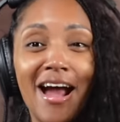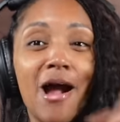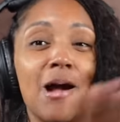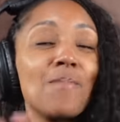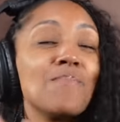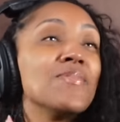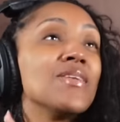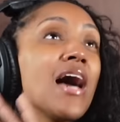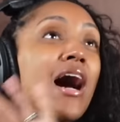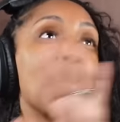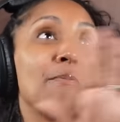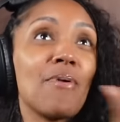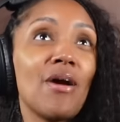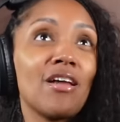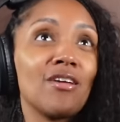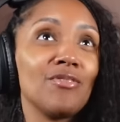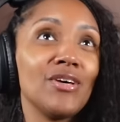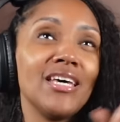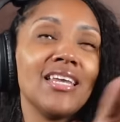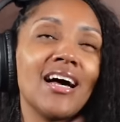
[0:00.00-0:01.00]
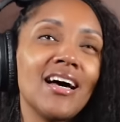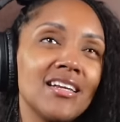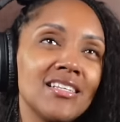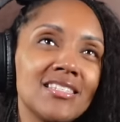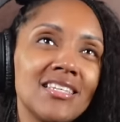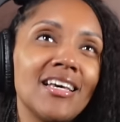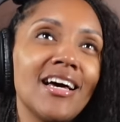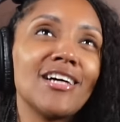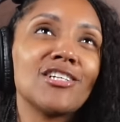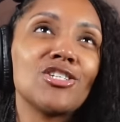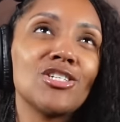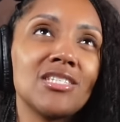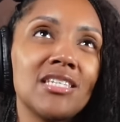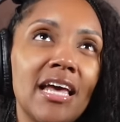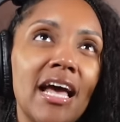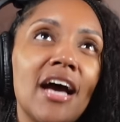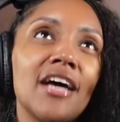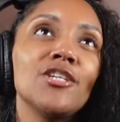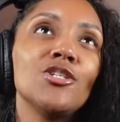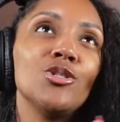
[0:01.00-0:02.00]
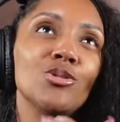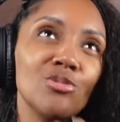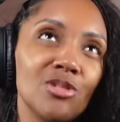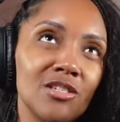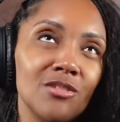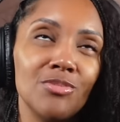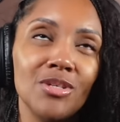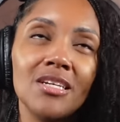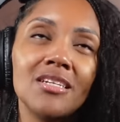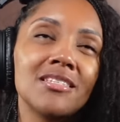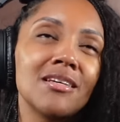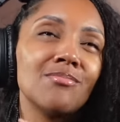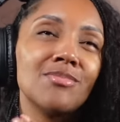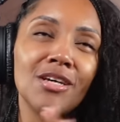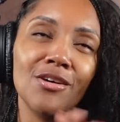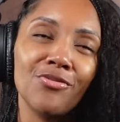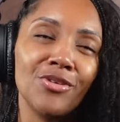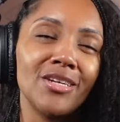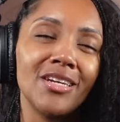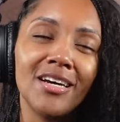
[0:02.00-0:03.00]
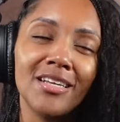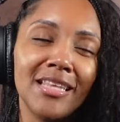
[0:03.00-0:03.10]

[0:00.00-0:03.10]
I'm not proud of it. And honestly, I should say I used to be because I'm definitely not.